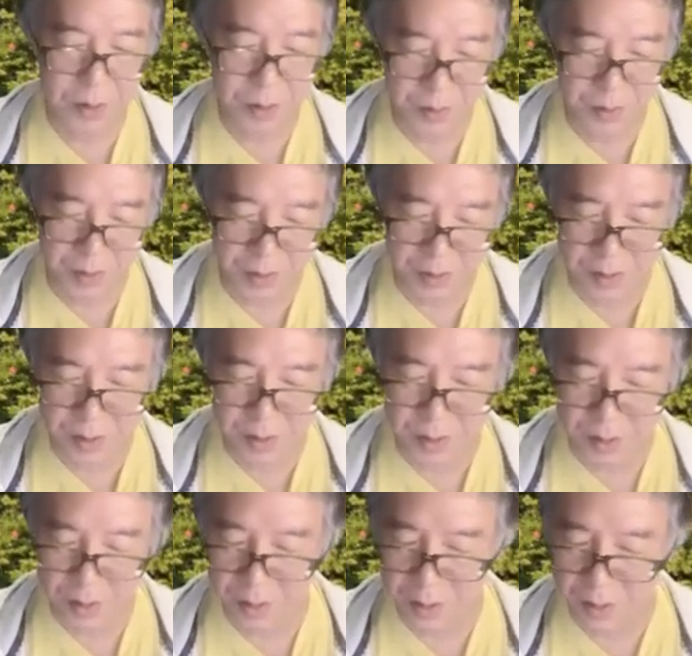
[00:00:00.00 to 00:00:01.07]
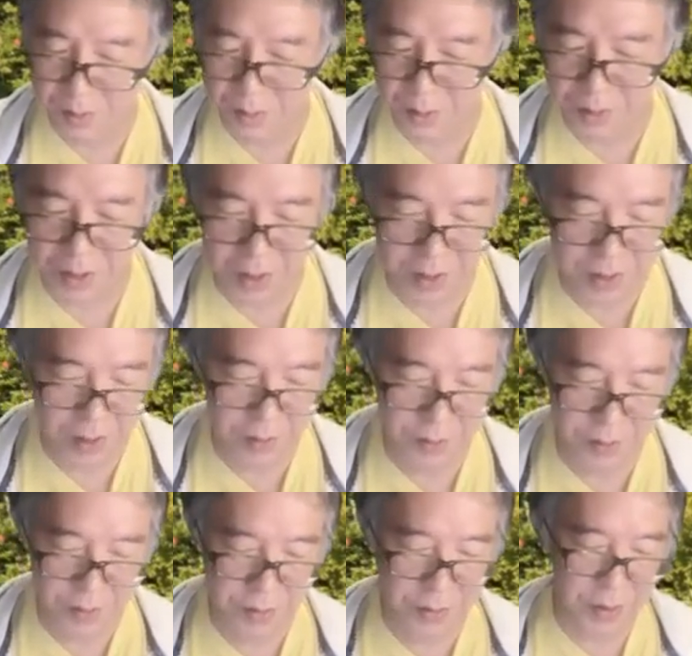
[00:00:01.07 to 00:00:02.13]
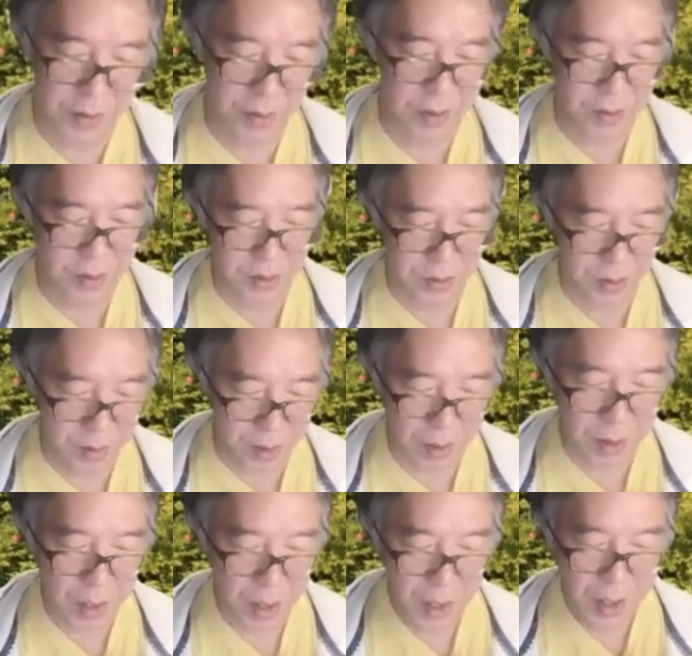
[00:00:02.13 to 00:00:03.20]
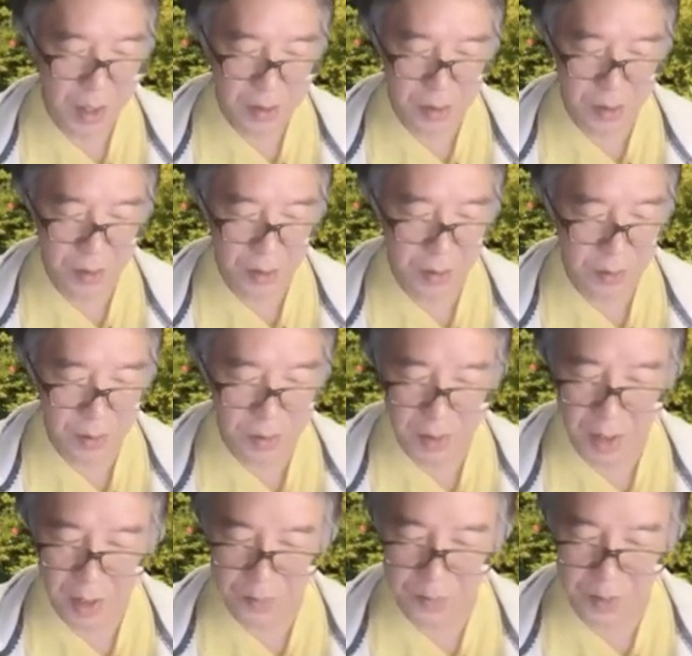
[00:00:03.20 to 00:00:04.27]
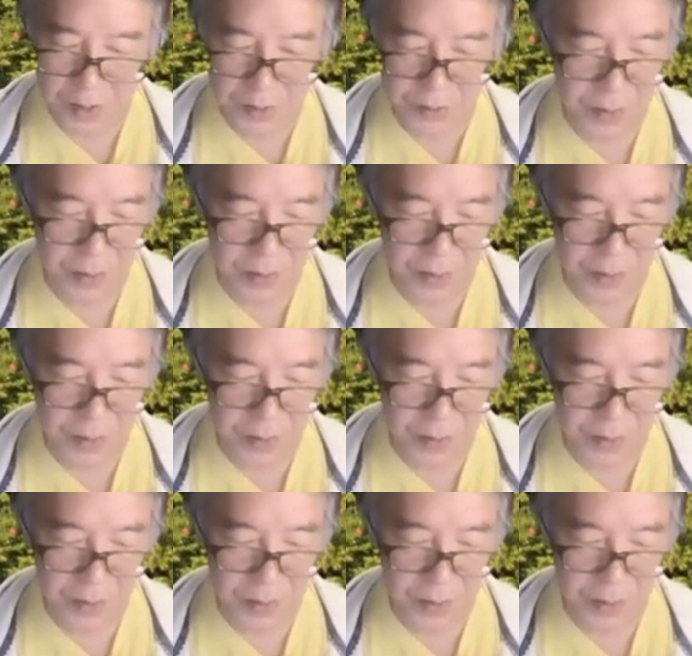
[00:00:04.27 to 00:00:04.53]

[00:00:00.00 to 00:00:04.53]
immediate, very easy if you find this. Okay, so you have this